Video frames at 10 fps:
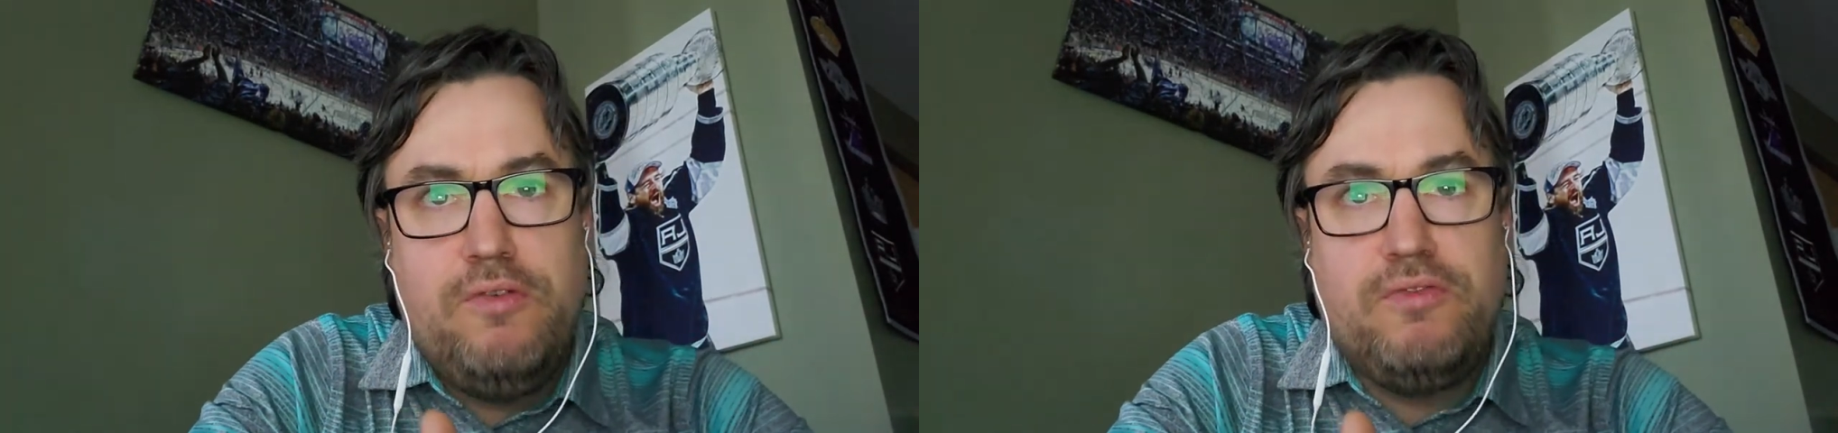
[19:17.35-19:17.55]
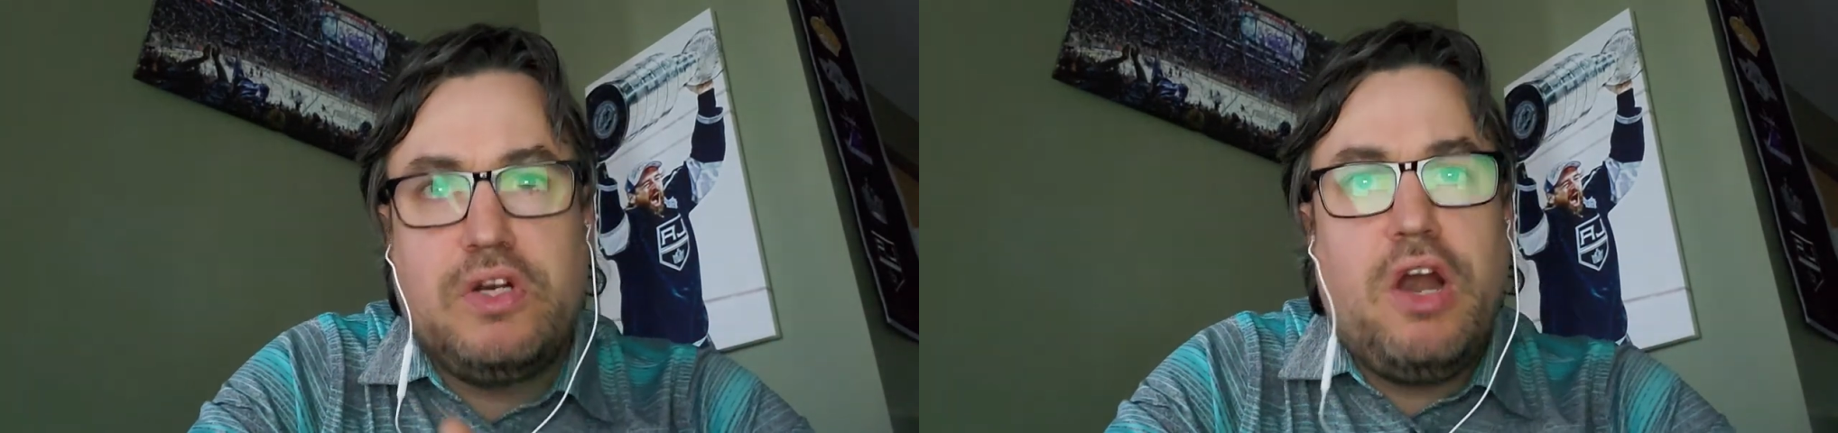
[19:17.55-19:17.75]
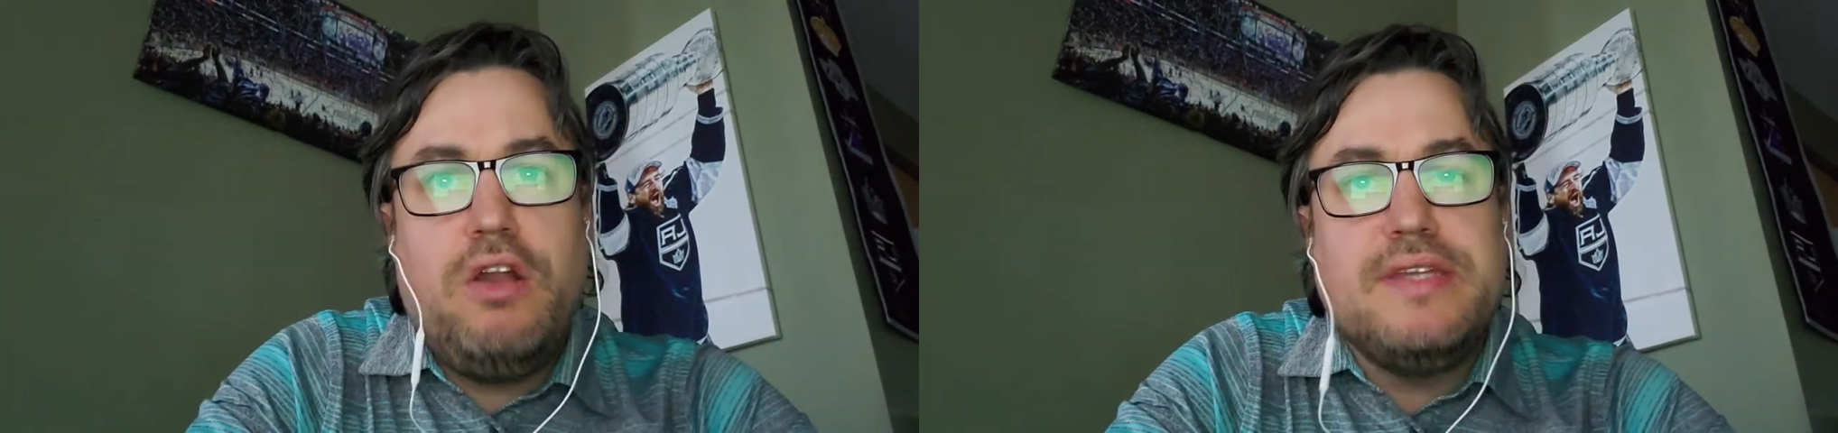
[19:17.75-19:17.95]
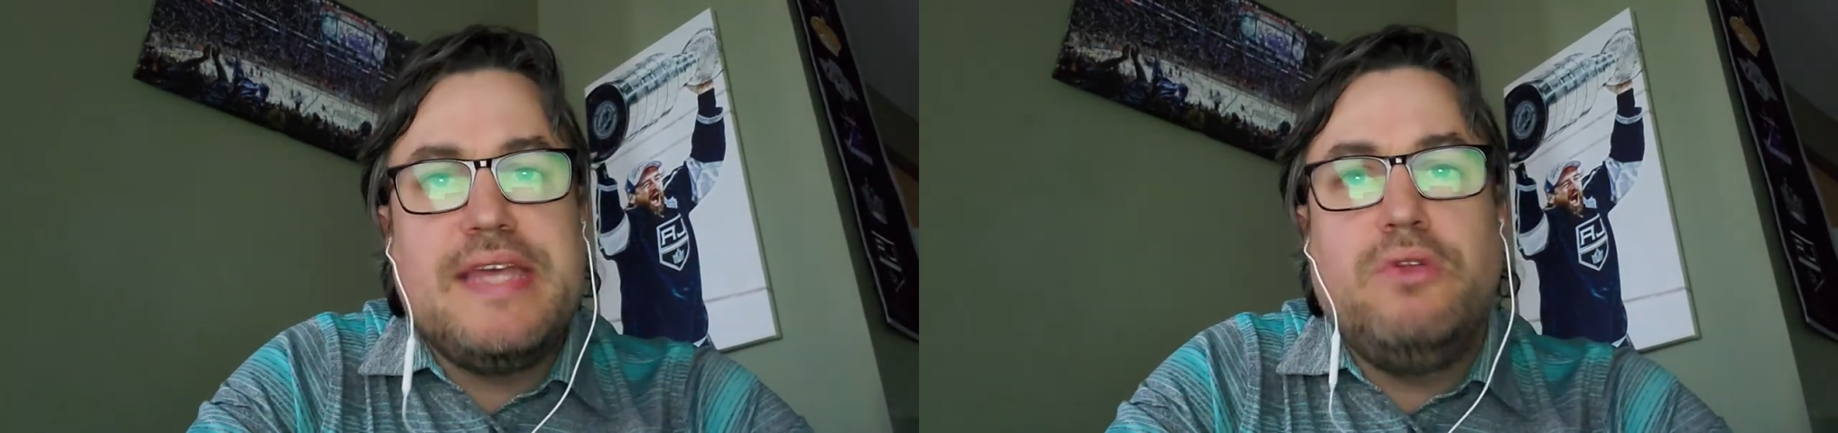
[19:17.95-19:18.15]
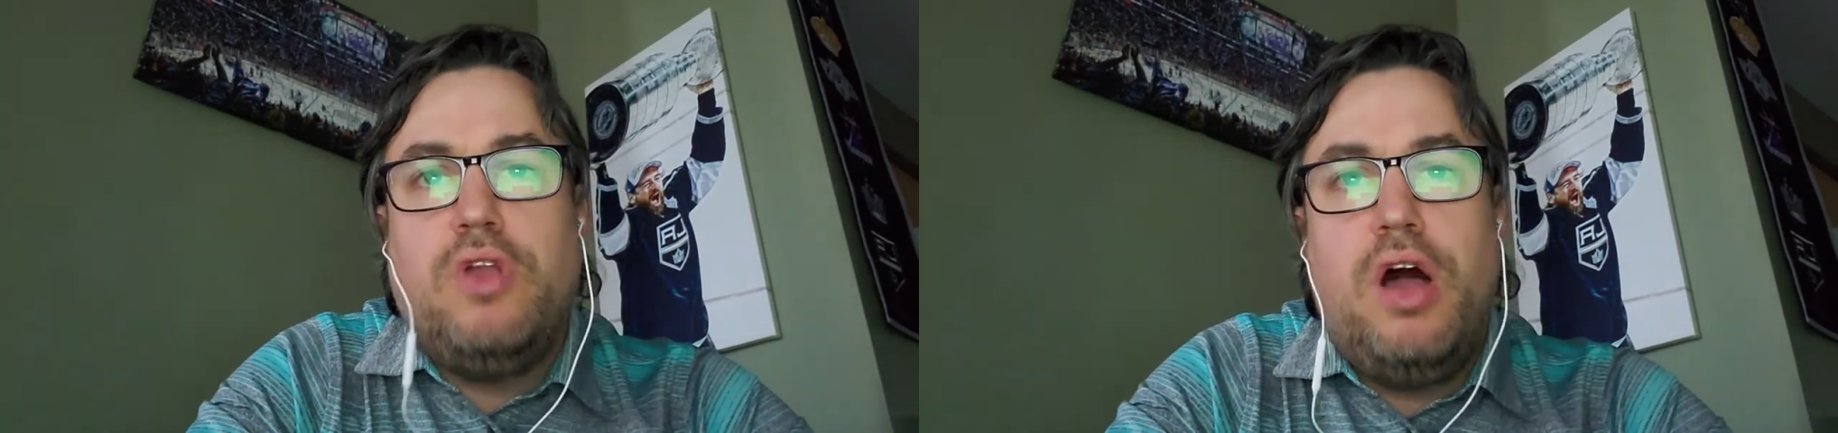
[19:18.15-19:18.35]
regardless
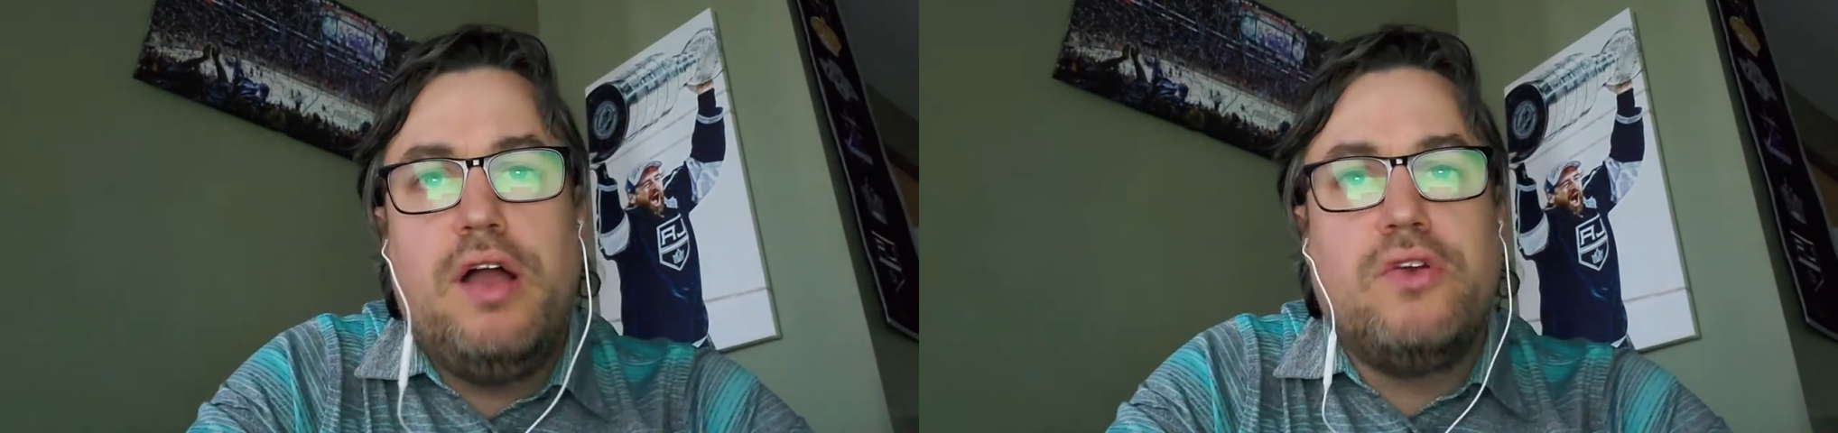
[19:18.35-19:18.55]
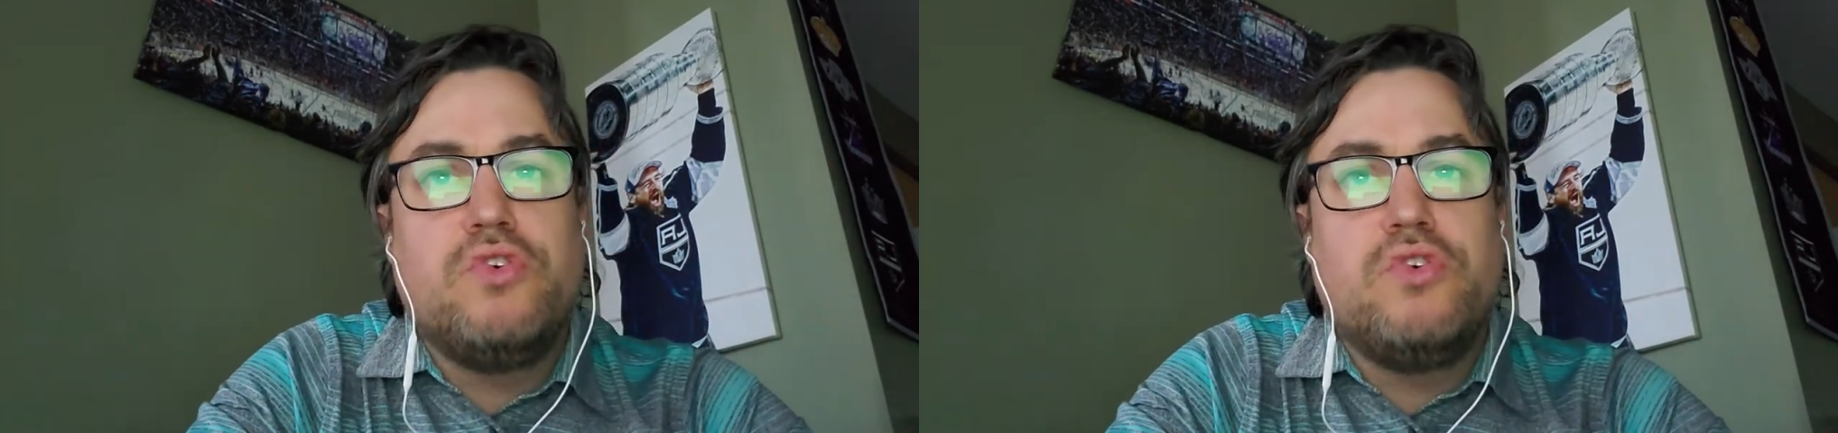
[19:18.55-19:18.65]
how long or